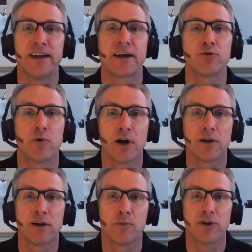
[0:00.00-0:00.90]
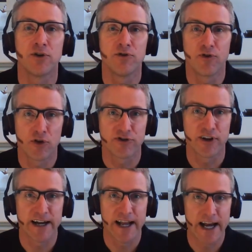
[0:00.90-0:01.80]
The next one that we do
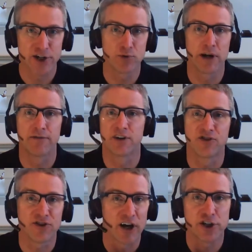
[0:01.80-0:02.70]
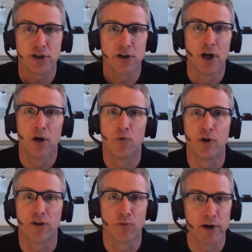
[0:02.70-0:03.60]
focused on Azure, we'll have a discussion
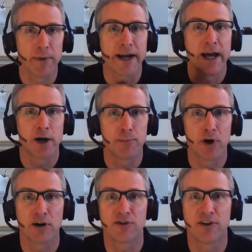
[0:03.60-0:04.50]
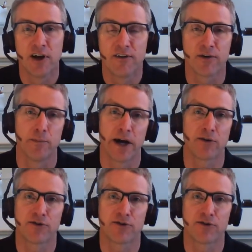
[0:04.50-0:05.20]
with one of my counterparts from